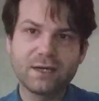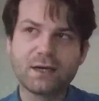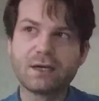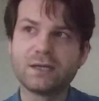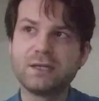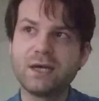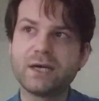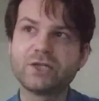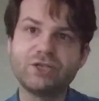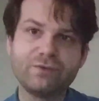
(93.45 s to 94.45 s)
are
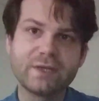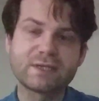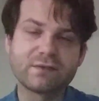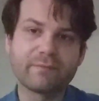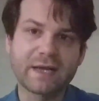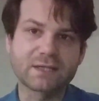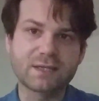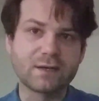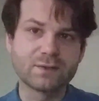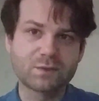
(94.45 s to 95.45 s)
large units of maxed
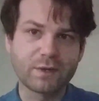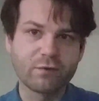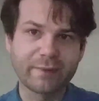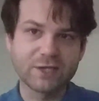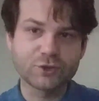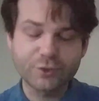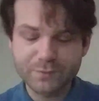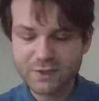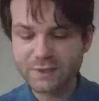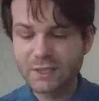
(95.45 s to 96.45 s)
out 12-man
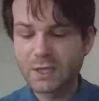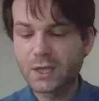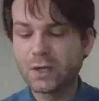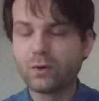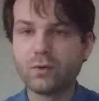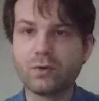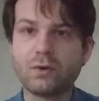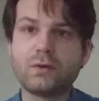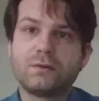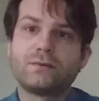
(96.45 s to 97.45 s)
troops,
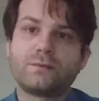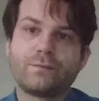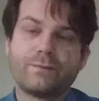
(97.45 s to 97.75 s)
or